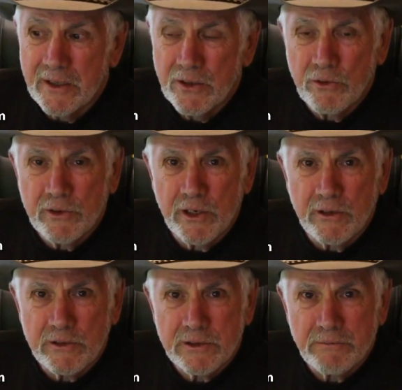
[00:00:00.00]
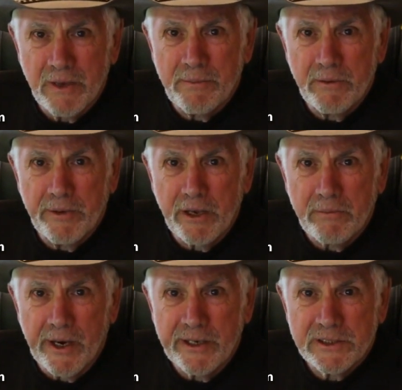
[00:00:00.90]
Who knows, maybe Big
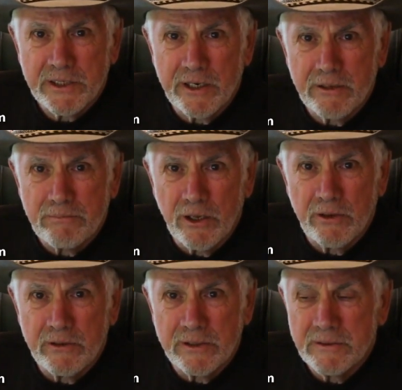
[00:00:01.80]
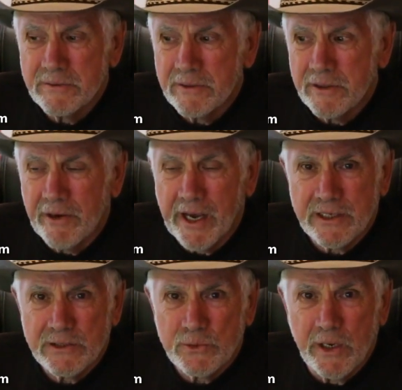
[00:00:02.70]
Mike started blowing crack
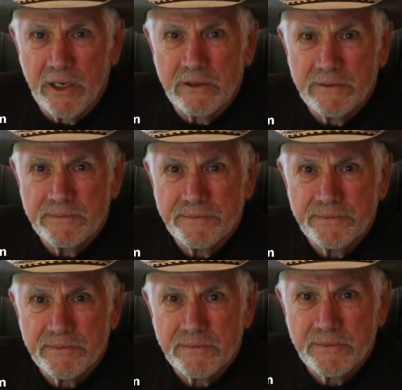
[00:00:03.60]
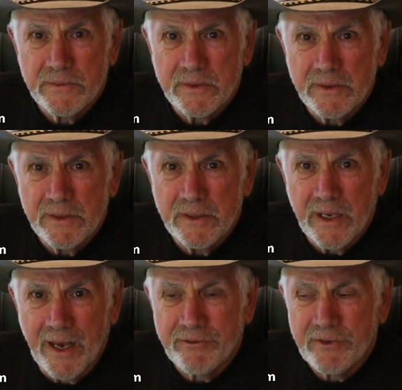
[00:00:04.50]
as well
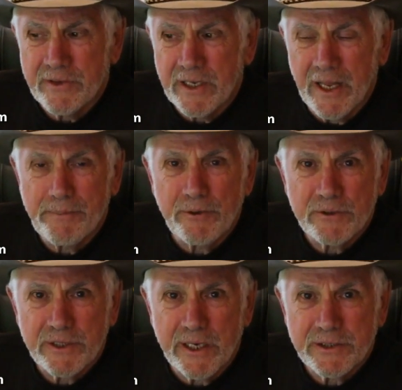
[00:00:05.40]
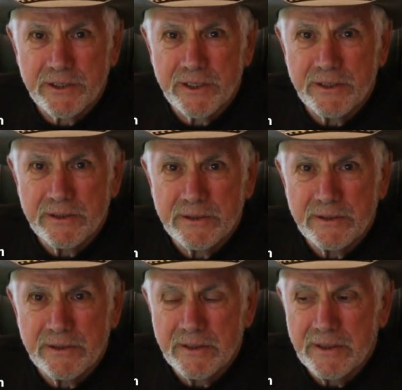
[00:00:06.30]
after the liposuction,
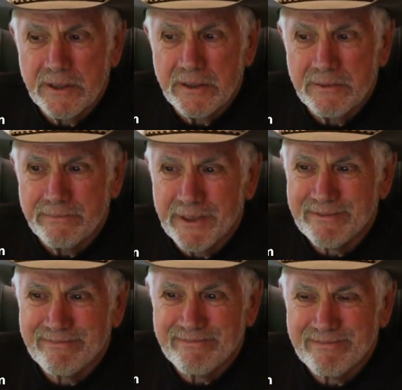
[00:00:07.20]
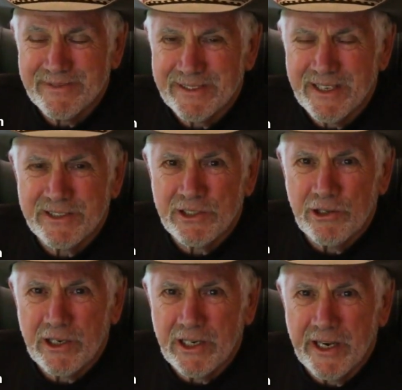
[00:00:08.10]
but doesn't
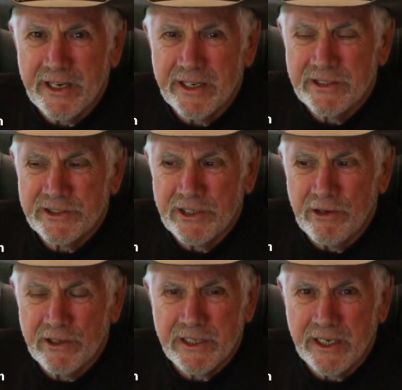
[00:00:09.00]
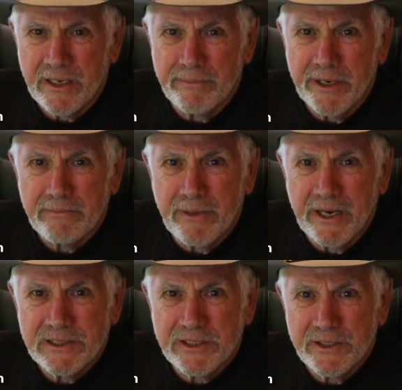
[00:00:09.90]
look like it. He still looks like a big
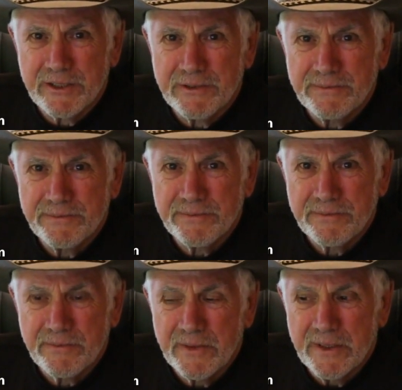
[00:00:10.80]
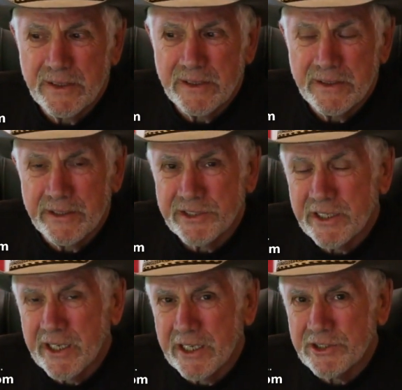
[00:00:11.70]
monster. Did you
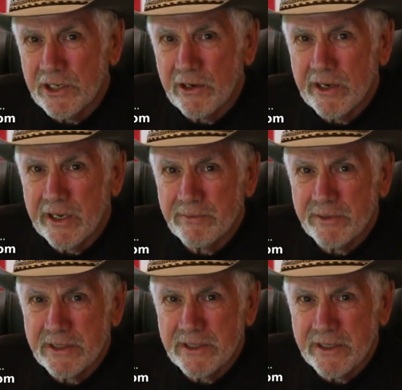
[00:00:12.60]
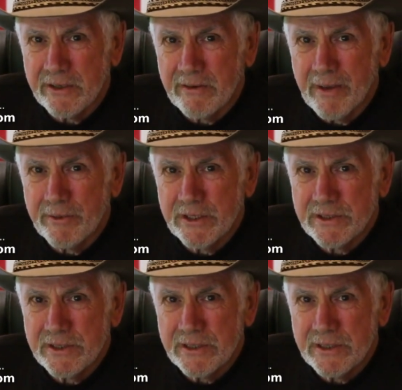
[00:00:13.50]
catch a look at him at the Grammys?